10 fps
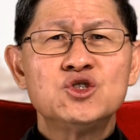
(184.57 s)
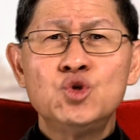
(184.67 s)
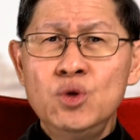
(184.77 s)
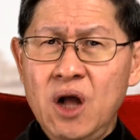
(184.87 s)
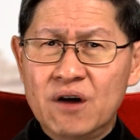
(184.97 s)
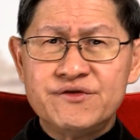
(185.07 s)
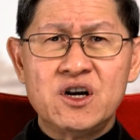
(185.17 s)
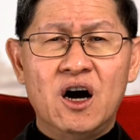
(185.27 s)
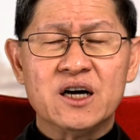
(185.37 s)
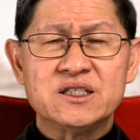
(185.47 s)
to love
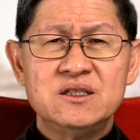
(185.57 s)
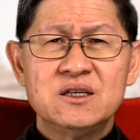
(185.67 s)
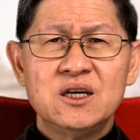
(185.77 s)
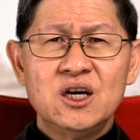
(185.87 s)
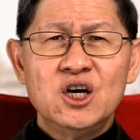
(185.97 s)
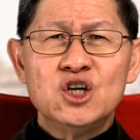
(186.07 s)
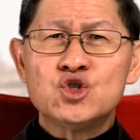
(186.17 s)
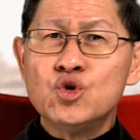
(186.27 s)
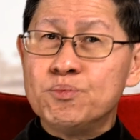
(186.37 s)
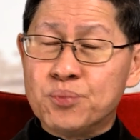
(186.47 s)
God,
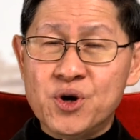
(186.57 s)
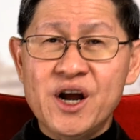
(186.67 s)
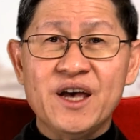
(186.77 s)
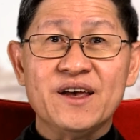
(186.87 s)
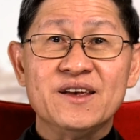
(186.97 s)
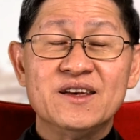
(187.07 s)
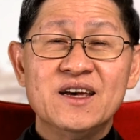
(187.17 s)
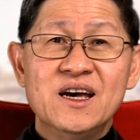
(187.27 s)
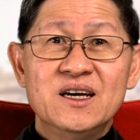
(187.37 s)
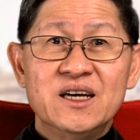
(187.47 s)
to pray,
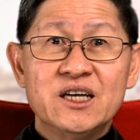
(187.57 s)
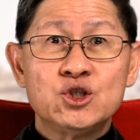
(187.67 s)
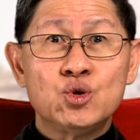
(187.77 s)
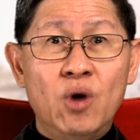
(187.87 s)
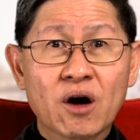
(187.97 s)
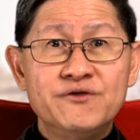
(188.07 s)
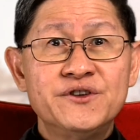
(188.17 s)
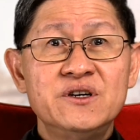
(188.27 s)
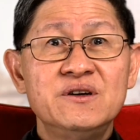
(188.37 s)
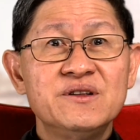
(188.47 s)
and to
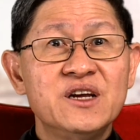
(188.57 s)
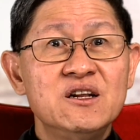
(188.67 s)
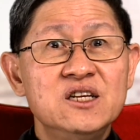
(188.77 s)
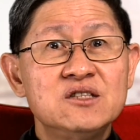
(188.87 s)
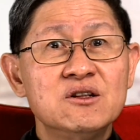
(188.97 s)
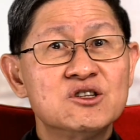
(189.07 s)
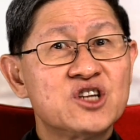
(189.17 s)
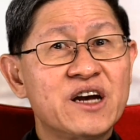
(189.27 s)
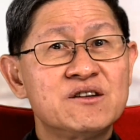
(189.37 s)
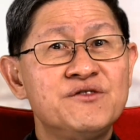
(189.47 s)
offer their little
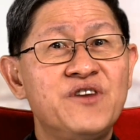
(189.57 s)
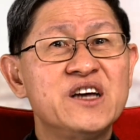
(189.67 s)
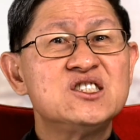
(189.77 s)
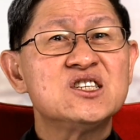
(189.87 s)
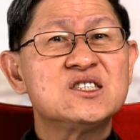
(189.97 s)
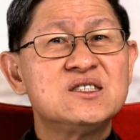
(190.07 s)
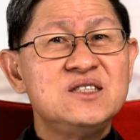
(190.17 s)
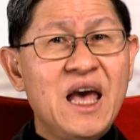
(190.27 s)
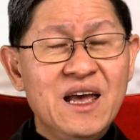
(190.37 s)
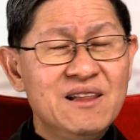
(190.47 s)
sacrifices
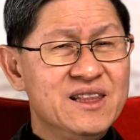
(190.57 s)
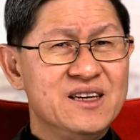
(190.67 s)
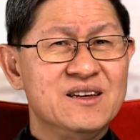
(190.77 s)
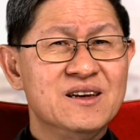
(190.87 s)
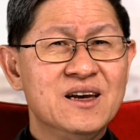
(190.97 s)
daily,